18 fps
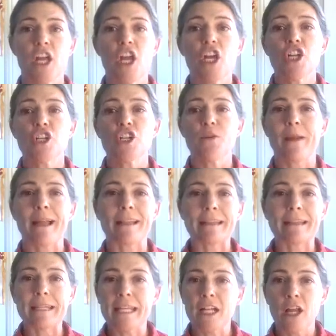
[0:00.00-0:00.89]
doing a
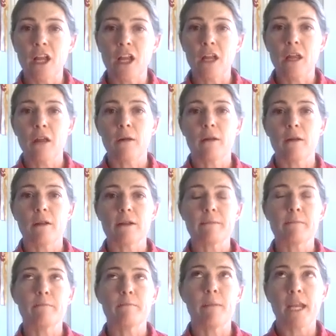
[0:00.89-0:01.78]
little
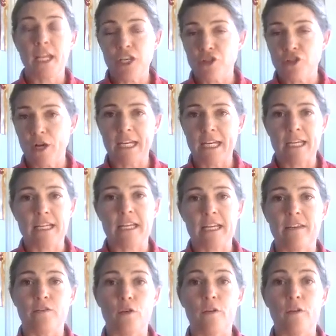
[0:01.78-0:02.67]
mini training to
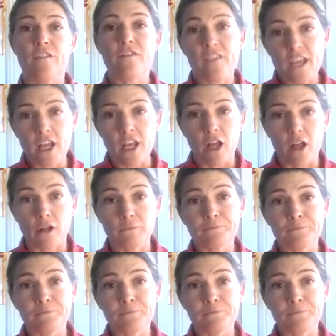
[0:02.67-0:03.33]
give you a feel